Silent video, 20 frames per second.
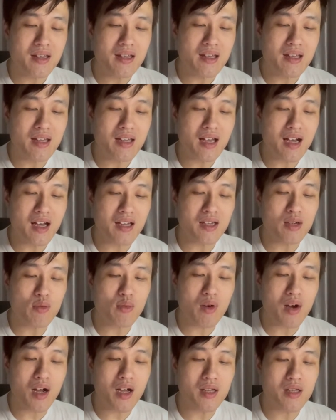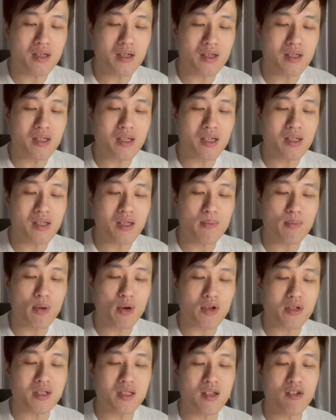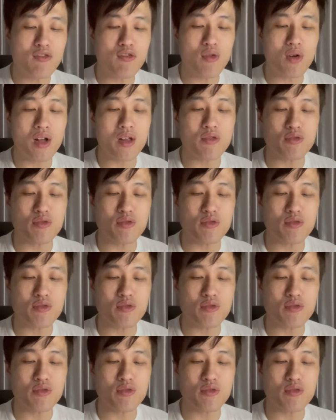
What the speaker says: the other one another positive 1,